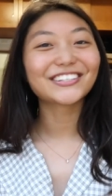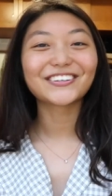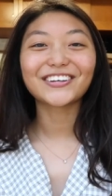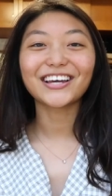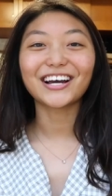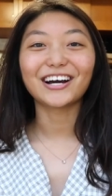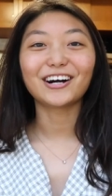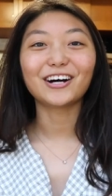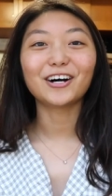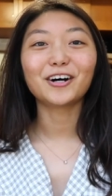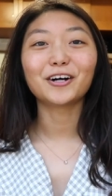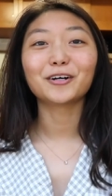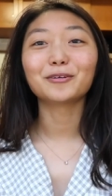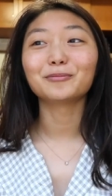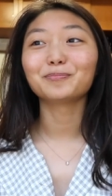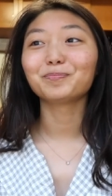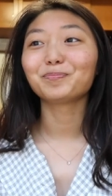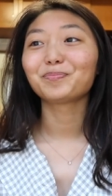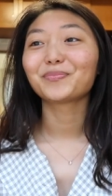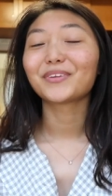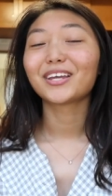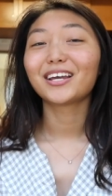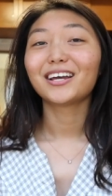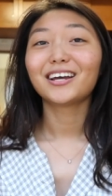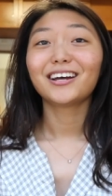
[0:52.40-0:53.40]
so yeah, um,
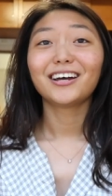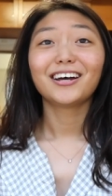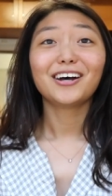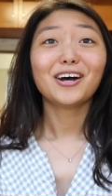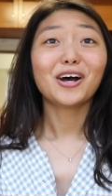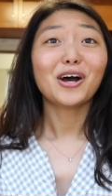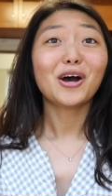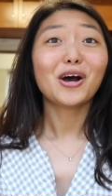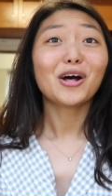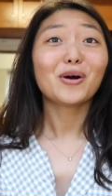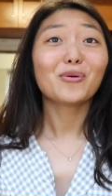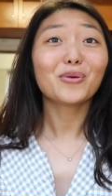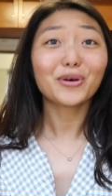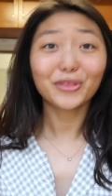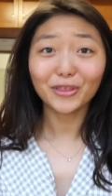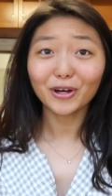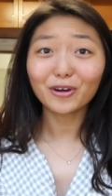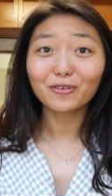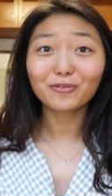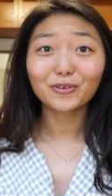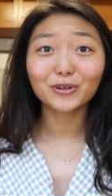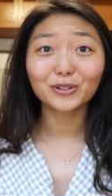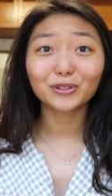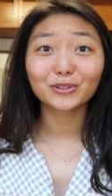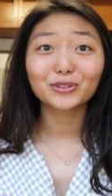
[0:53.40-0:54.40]

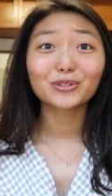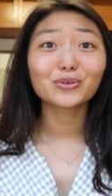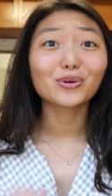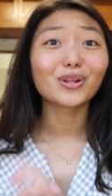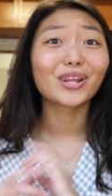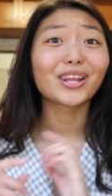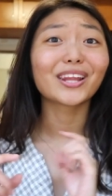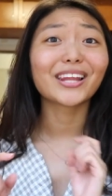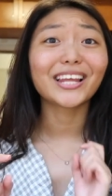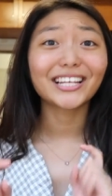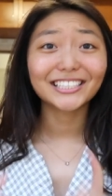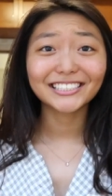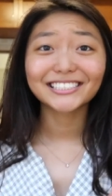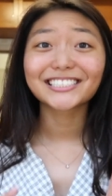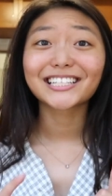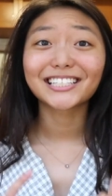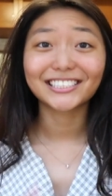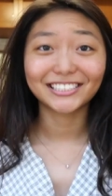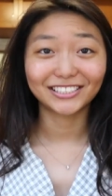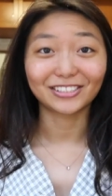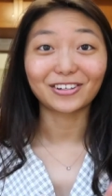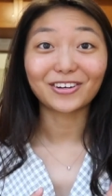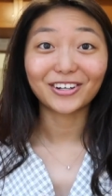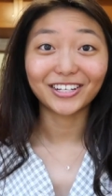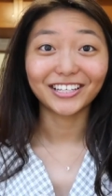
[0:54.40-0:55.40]
without further ado, let's get
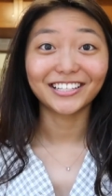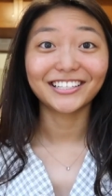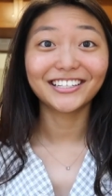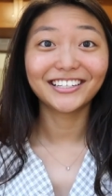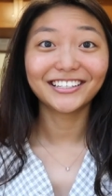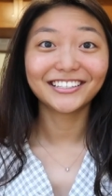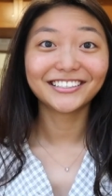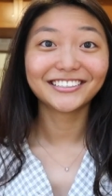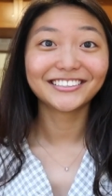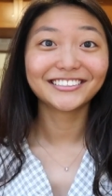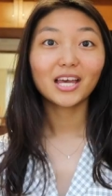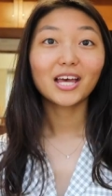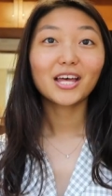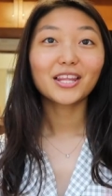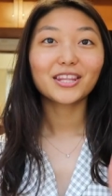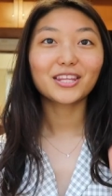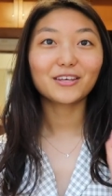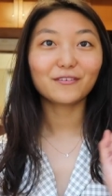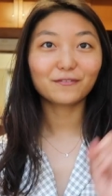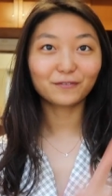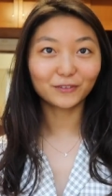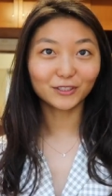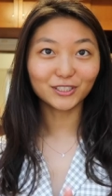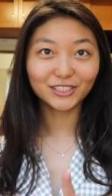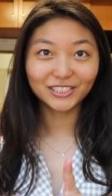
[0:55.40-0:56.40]
started.
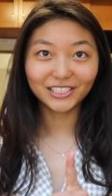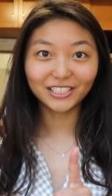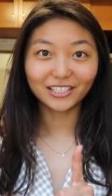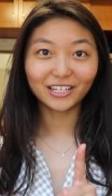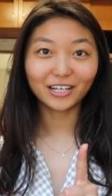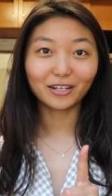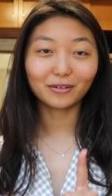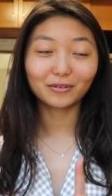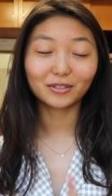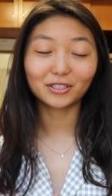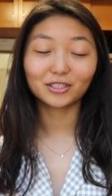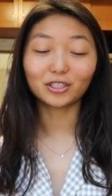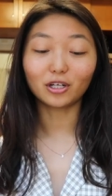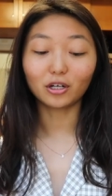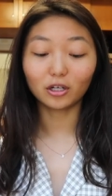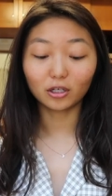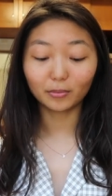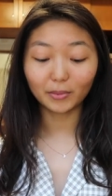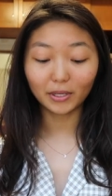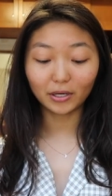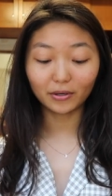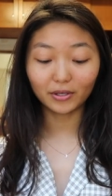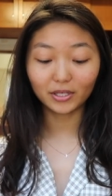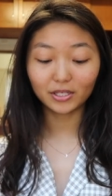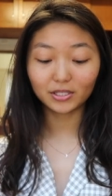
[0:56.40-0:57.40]
The first thing I want to talk
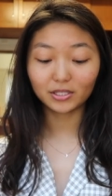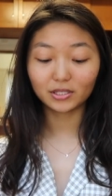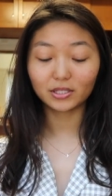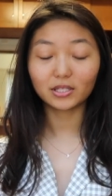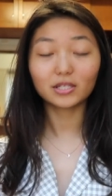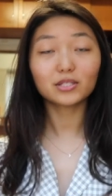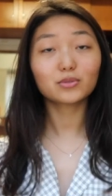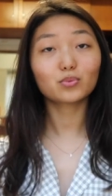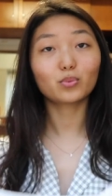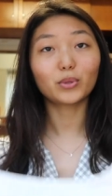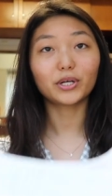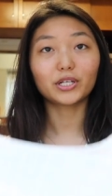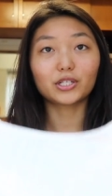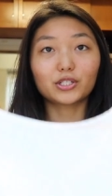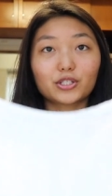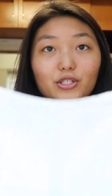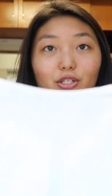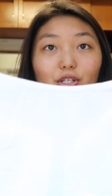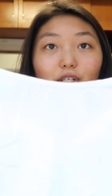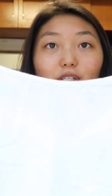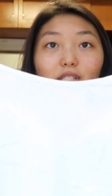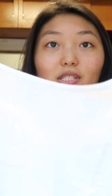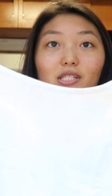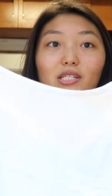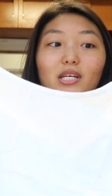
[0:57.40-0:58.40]
about is this white
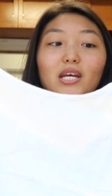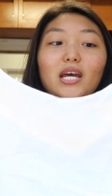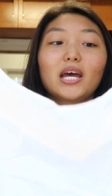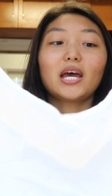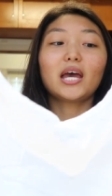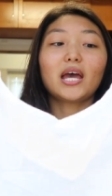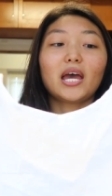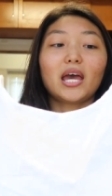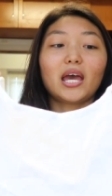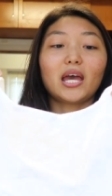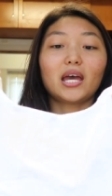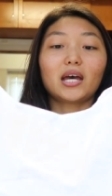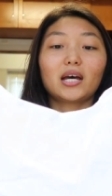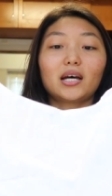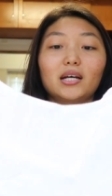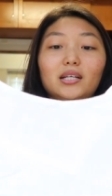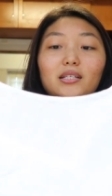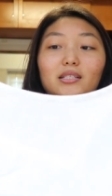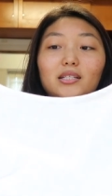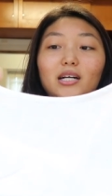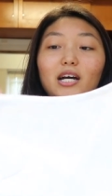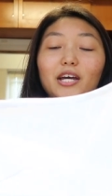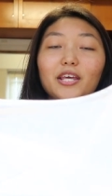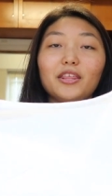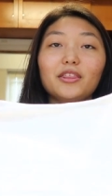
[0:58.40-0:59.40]
shirt,
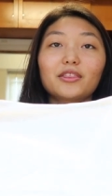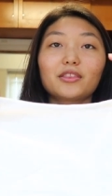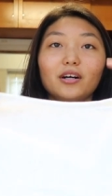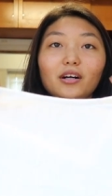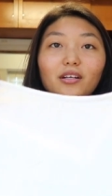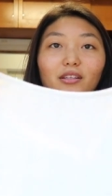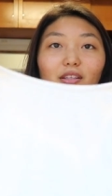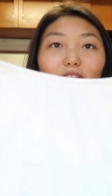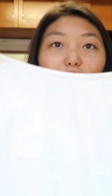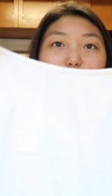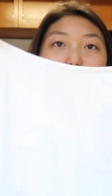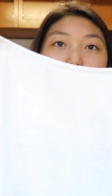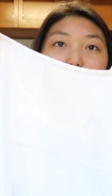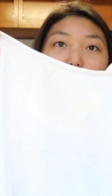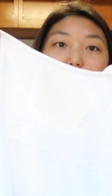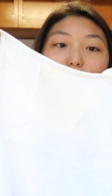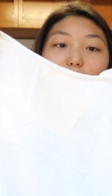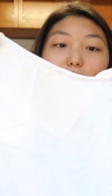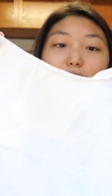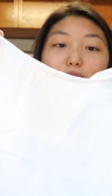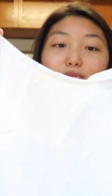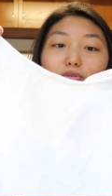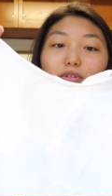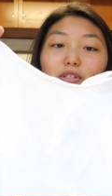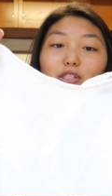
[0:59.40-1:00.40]
and I thought this was
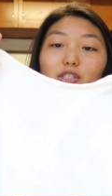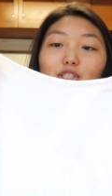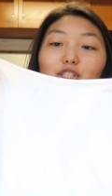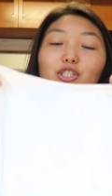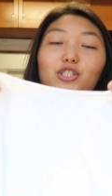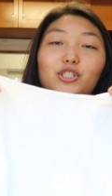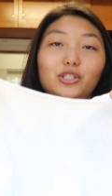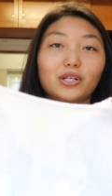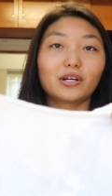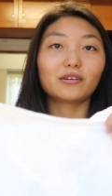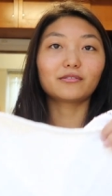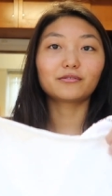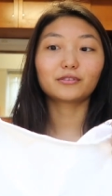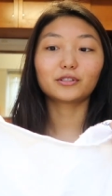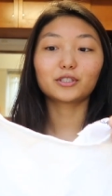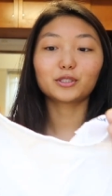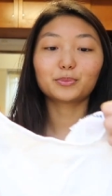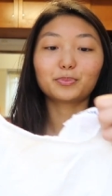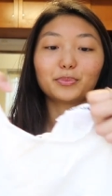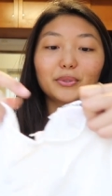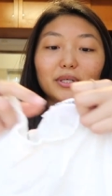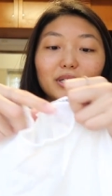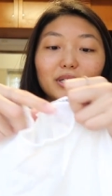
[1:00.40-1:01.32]
going to be really sheer at first,